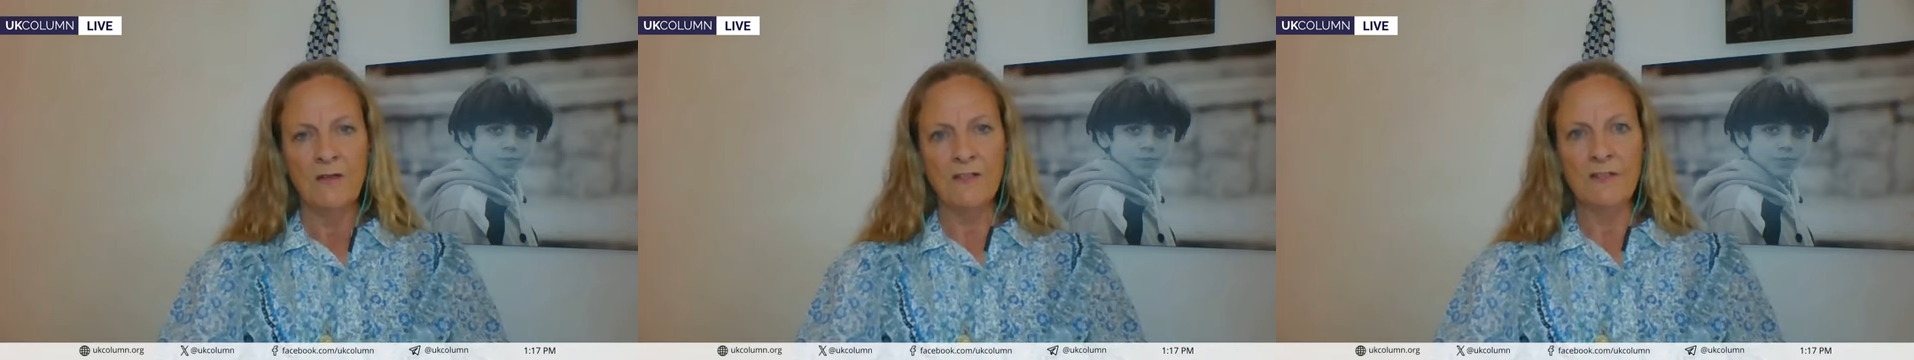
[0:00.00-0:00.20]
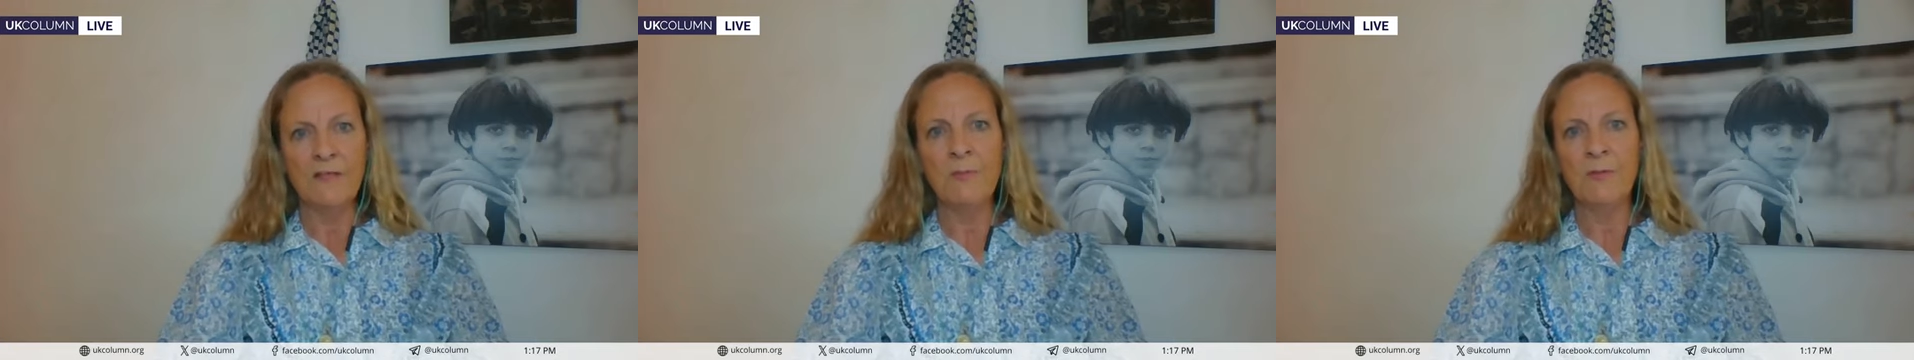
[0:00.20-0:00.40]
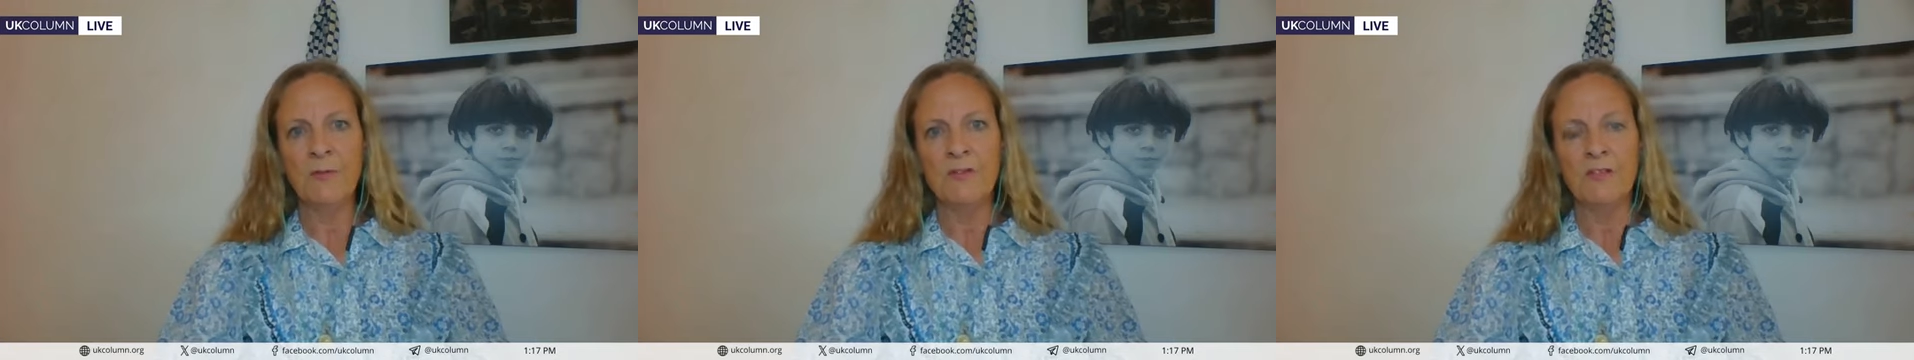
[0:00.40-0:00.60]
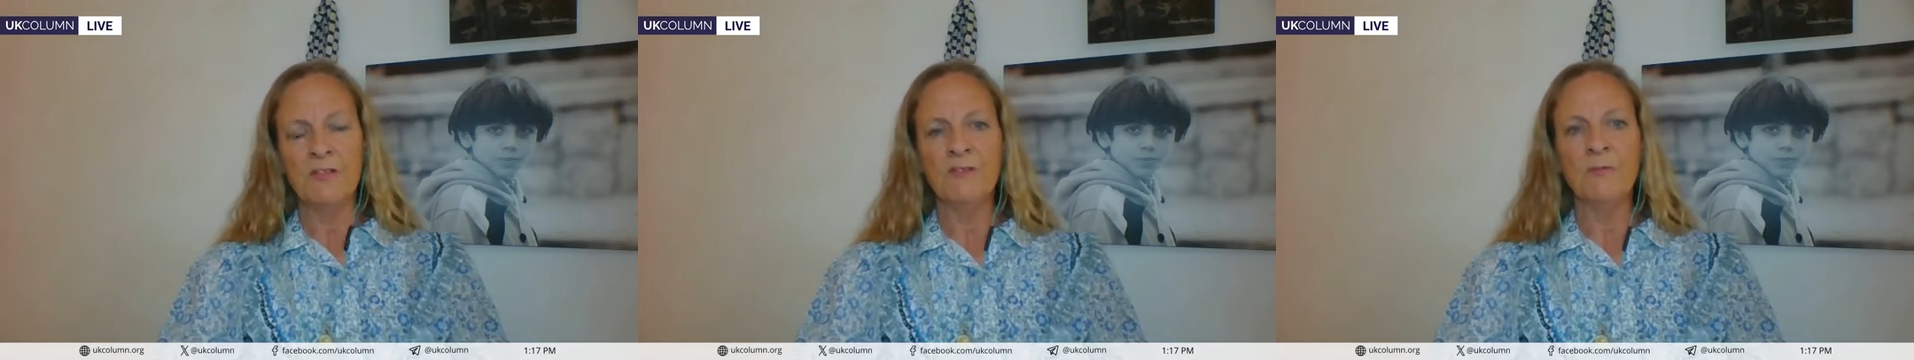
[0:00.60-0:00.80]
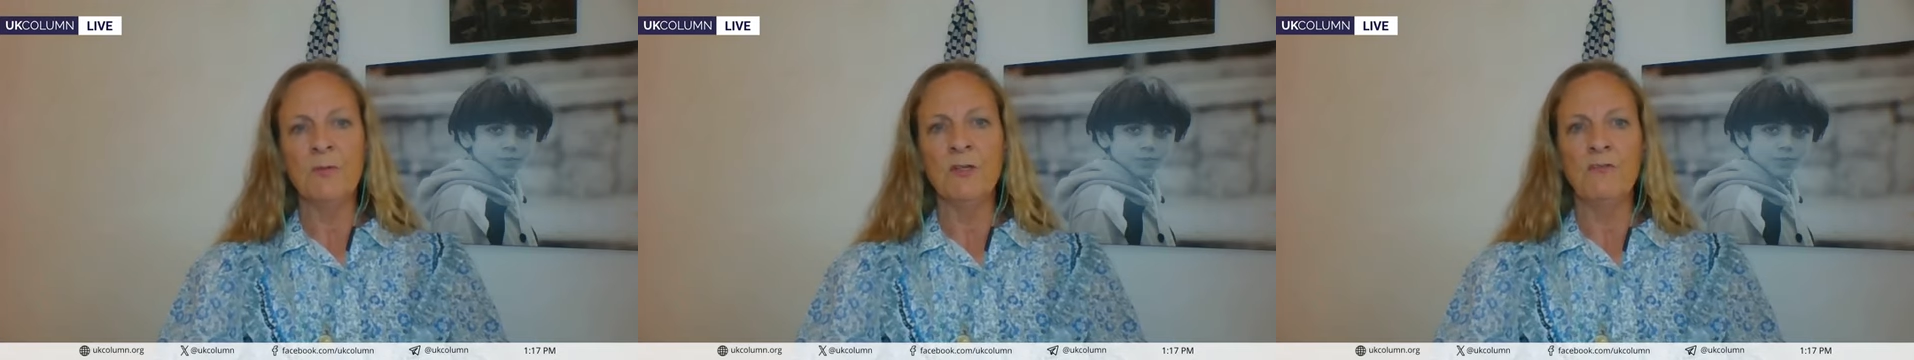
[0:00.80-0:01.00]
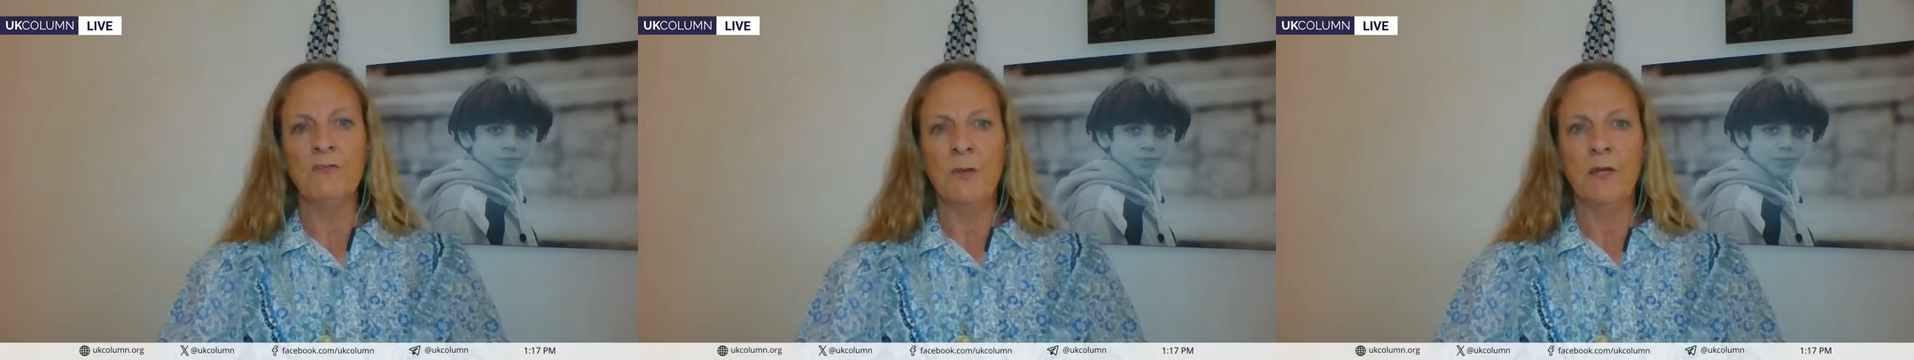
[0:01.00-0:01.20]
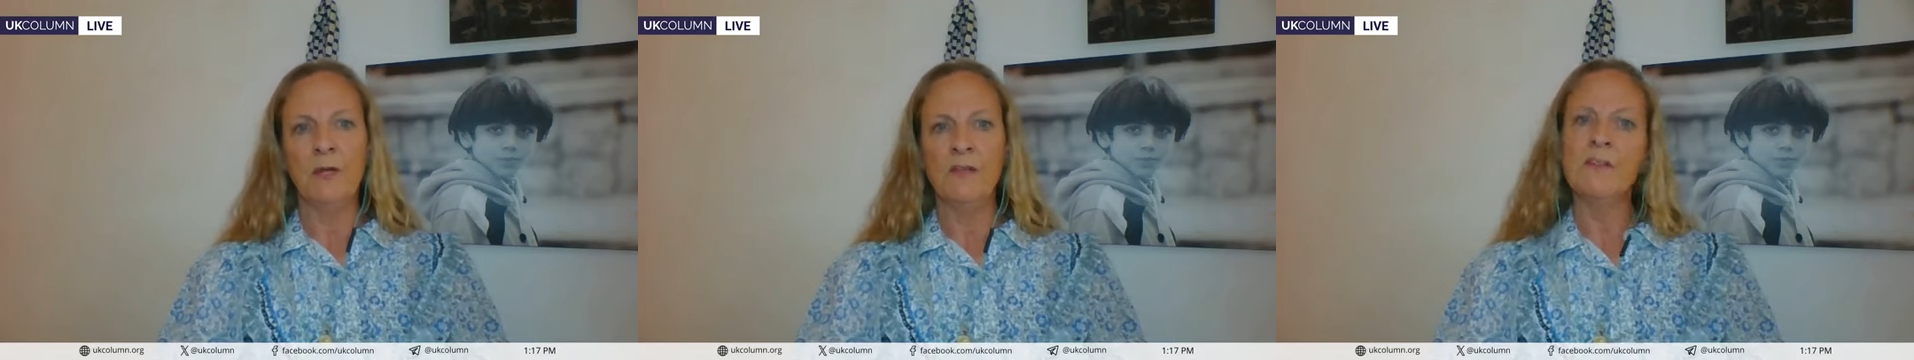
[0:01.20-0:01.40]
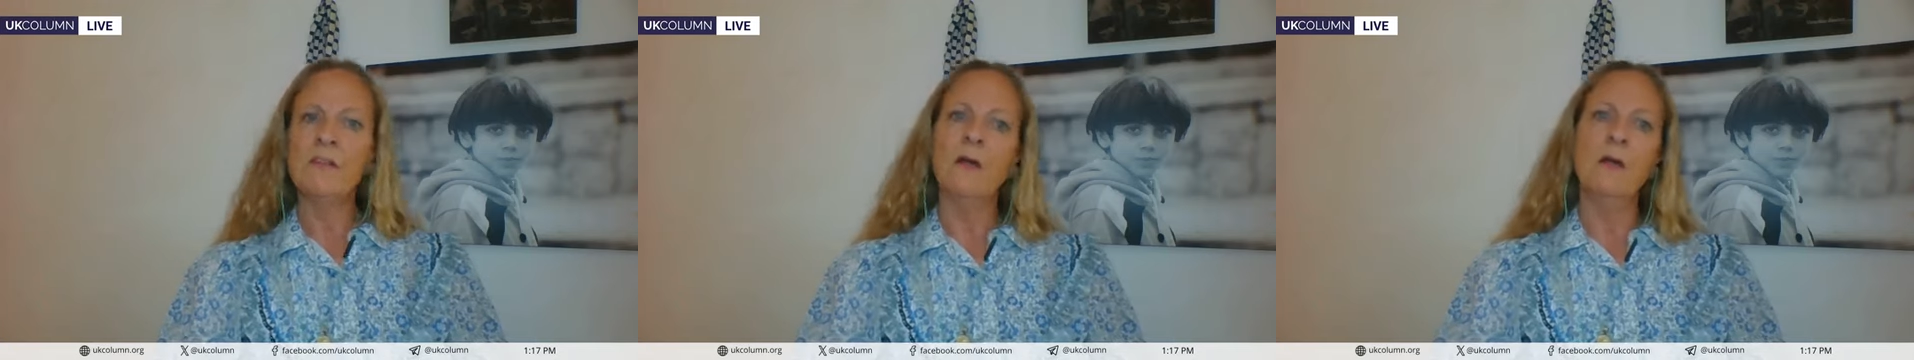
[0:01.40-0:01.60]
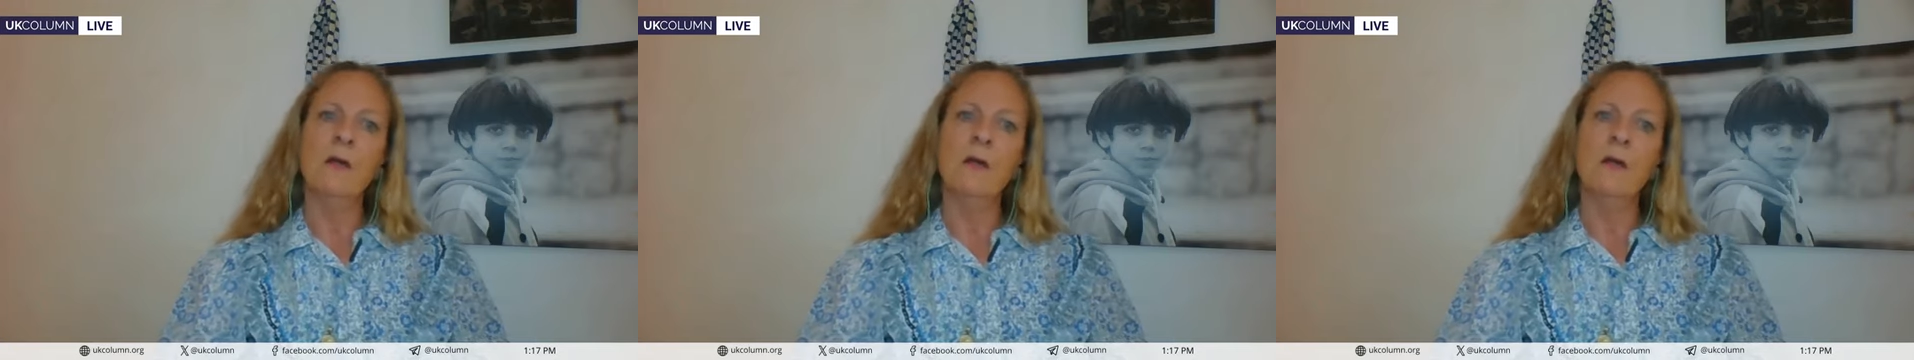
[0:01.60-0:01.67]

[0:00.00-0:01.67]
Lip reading: the separatist movement